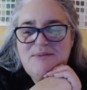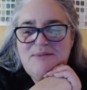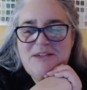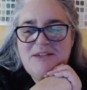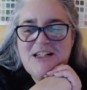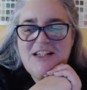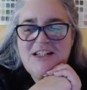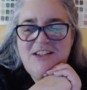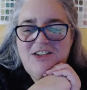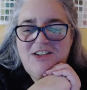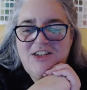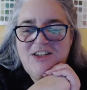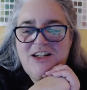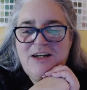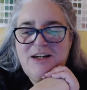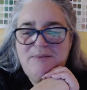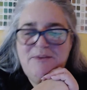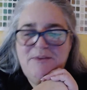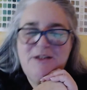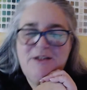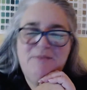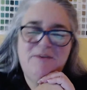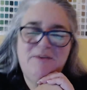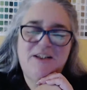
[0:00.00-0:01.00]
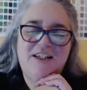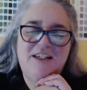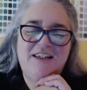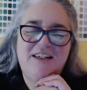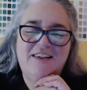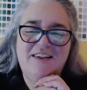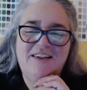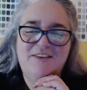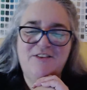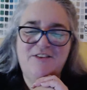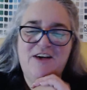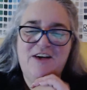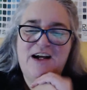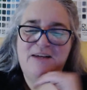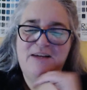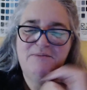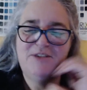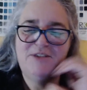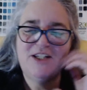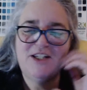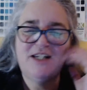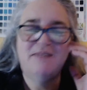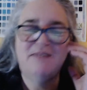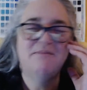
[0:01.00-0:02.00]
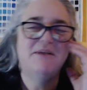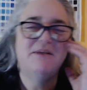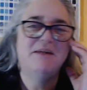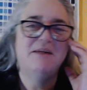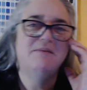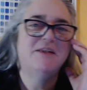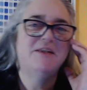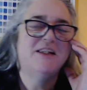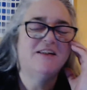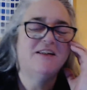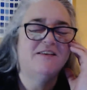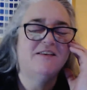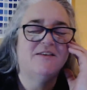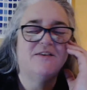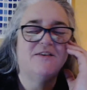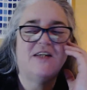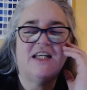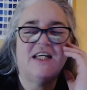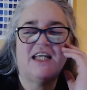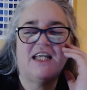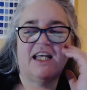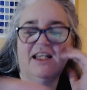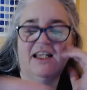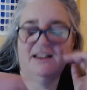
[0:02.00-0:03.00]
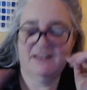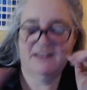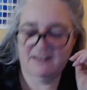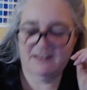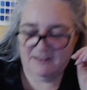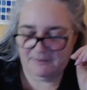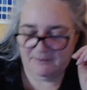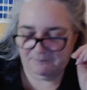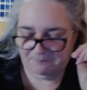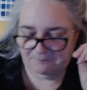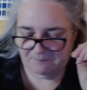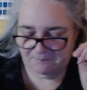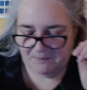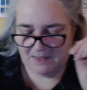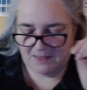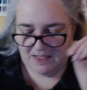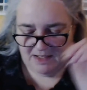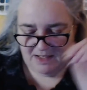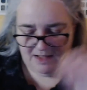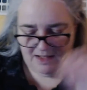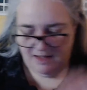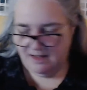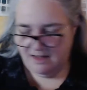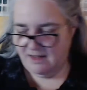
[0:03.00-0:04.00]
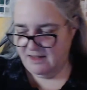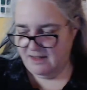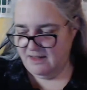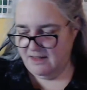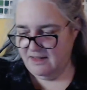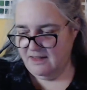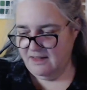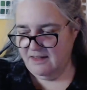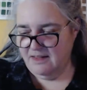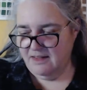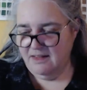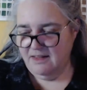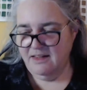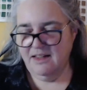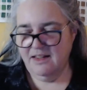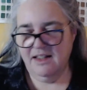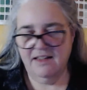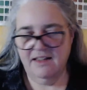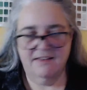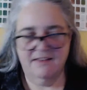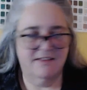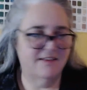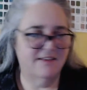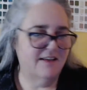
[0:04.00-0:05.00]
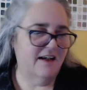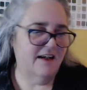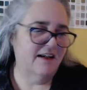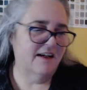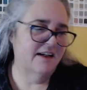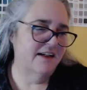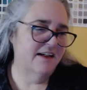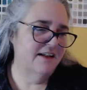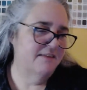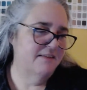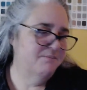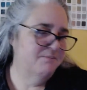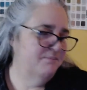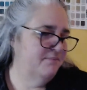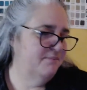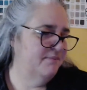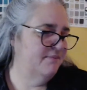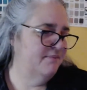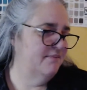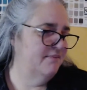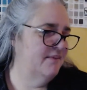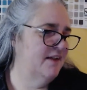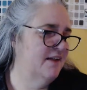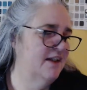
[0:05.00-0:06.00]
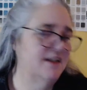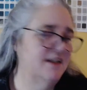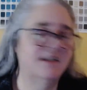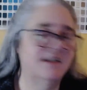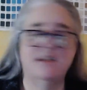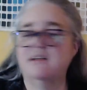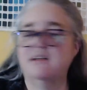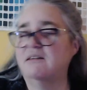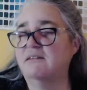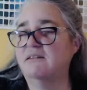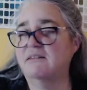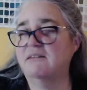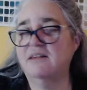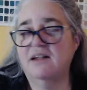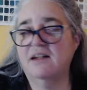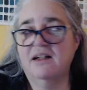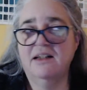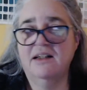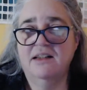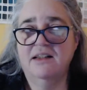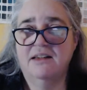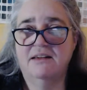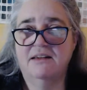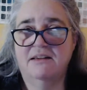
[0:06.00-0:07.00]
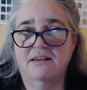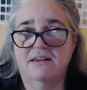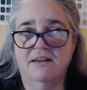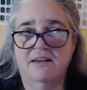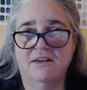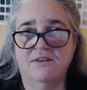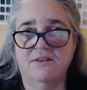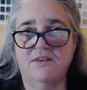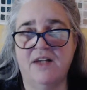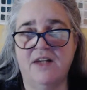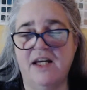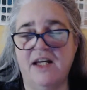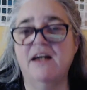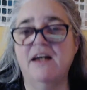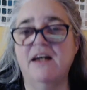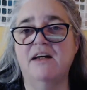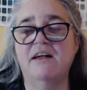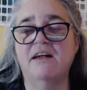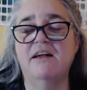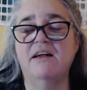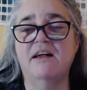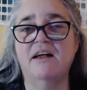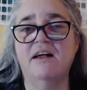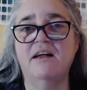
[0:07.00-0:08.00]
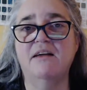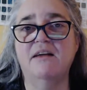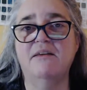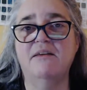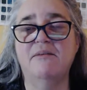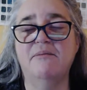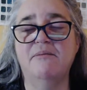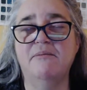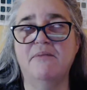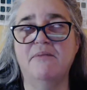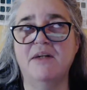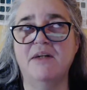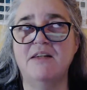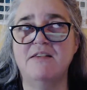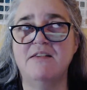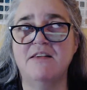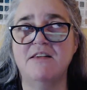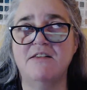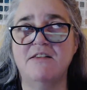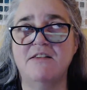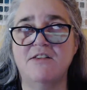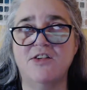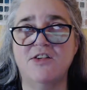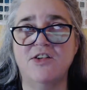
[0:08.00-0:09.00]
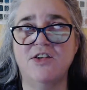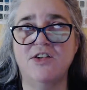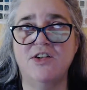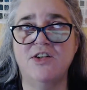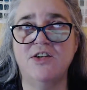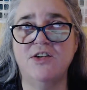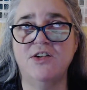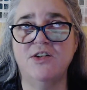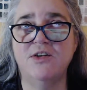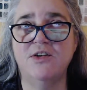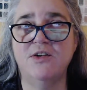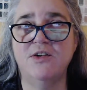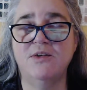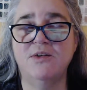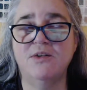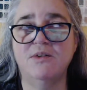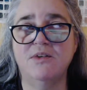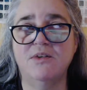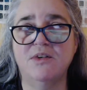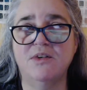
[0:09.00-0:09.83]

done shopping, but nothing wrapped yet. Maybe this weekend. Yes, I'm not, I don't, my sister